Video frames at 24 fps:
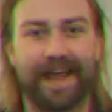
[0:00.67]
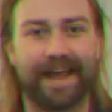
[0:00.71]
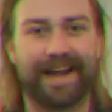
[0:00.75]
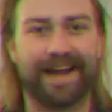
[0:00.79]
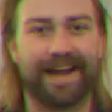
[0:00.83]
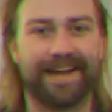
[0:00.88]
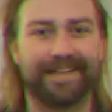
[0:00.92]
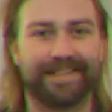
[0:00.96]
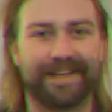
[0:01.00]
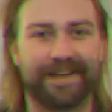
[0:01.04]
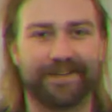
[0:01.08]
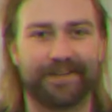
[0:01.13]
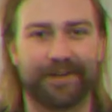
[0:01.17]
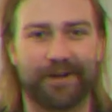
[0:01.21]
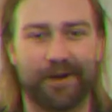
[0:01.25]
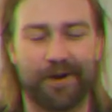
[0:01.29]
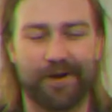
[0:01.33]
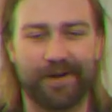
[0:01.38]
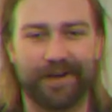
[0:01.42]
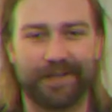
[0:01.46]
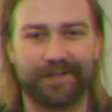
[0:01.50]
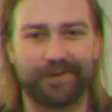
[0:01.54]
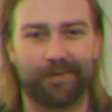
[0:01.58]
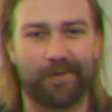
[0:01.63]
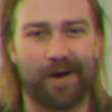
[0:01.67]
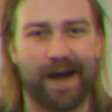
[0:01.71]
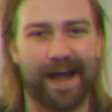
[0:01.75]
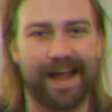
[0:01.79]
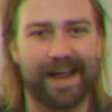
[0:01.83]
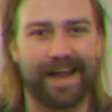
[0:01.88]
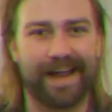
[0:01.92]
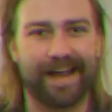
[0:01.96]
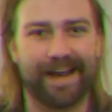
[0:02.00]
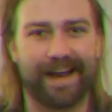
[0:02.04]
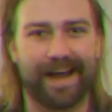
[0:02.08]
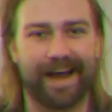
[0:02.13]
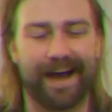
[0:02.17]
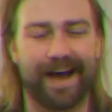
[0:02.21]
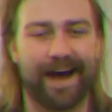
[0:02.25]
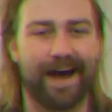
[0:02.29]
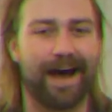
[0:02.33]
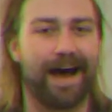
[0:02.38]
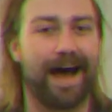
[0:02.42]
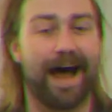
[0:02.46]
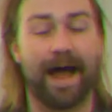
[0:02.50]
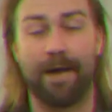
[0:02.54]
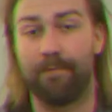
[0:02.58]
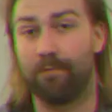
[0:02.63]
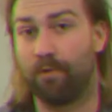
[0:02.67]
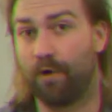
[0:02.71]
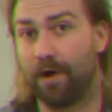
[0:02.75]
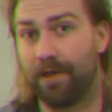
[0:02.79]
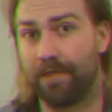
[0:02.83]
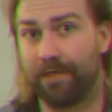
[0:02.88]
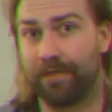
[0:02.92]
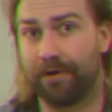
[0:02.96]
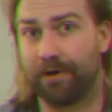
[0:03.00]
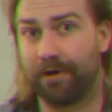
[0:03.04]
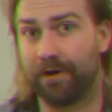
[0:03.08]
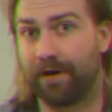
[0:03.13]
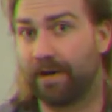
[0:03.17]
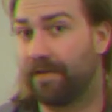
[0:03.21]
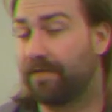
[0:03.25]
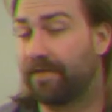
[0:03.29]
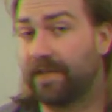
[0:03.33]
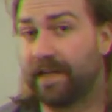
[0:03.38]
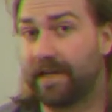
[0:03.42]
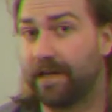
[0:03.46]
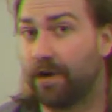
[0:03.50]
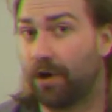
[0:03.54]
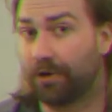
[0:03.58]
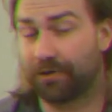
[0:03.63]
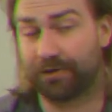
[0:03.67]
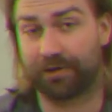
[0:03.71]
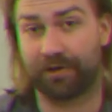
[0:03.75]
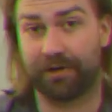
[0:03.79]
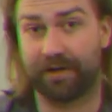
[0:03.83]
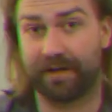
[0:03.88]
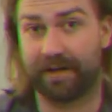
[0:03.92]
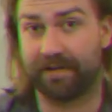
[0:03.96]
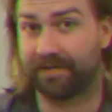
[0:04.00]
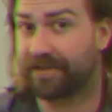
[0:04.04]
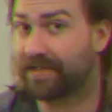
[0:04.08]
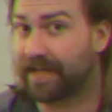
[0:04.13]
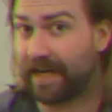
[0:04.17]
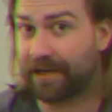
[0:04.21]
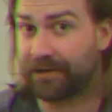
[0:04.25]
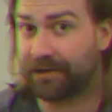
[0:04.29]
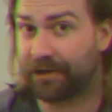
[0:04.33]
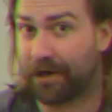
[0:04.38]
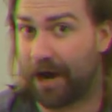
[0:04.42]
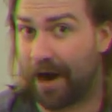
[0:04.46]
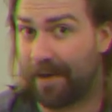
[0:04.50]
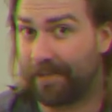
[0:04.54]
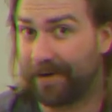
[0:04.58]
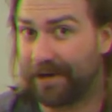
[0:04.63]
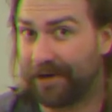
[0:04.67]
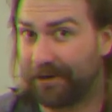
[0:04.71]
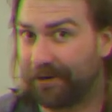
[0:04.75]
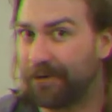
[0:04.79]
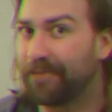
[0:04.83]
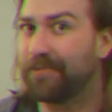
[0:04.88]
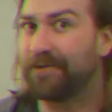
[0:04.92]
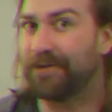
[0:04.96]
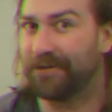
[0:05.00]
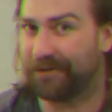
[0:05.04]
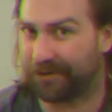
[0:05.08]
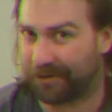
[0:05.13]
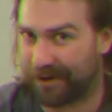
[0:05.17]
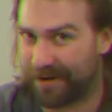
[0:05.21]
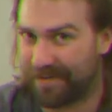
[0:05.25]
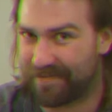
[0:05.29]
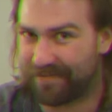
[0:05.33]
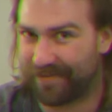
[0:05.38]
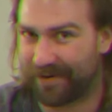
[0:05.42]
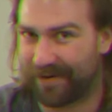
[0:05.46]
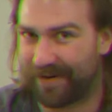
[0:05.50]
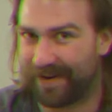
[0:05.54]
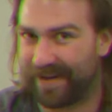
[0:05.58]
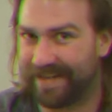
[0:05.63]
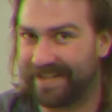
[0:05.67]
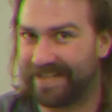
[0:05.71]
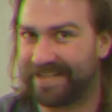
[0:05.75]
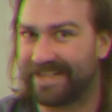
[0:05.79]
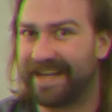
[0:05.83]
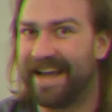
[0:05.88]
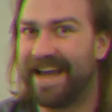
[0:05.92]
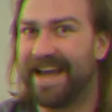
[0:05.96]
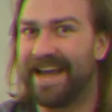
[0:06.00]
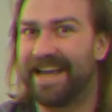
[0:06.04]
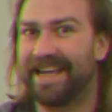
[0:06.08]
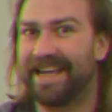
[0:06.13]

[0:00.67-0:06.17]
Hey guys, how's it going? It's Wyatt. Uh, I'm one third of the alternative sketch comedy group, the Shrimp Boys.